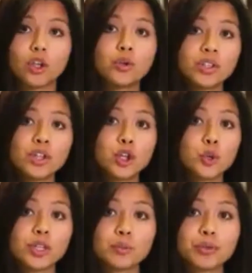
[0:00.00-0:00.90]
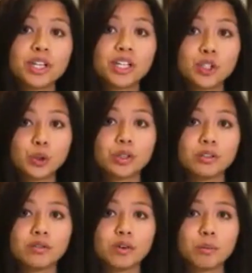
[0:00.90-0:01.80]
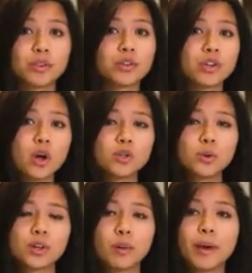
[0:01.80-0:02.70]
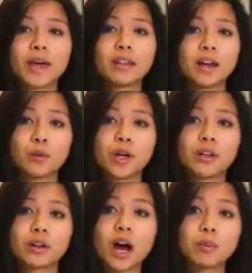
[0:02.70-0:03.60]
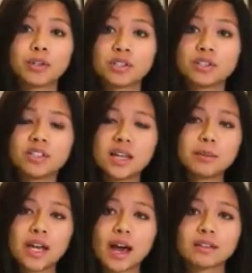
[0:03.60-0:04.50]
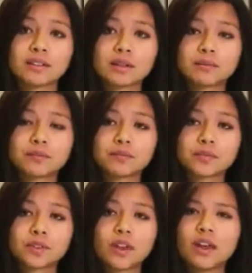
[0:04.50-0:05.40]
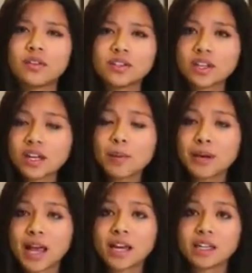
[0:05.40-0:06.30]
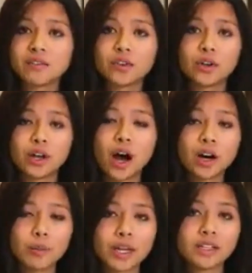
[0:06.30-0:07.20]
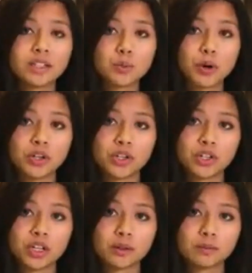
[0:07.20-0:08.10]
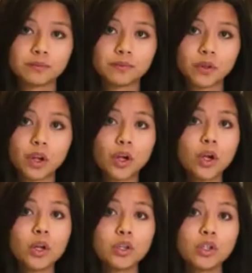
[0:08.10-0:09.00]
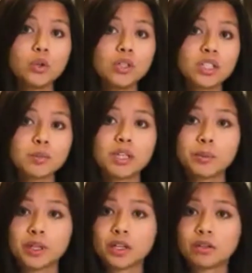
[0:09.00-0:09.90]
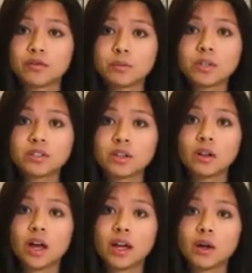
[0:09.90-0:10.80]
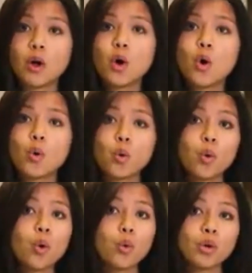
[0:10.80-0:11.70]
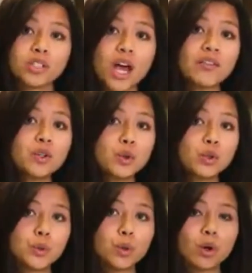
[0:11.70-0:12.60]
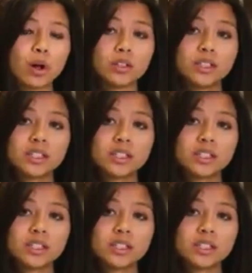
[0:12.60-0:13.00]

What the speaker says: Using the GUI is pretty intuitive, but there's also a command line way to accomplish the same task. This can come in handy if you need to automate disk partitioning. To do disk manipulation from the CLI, we'll dive into a tool called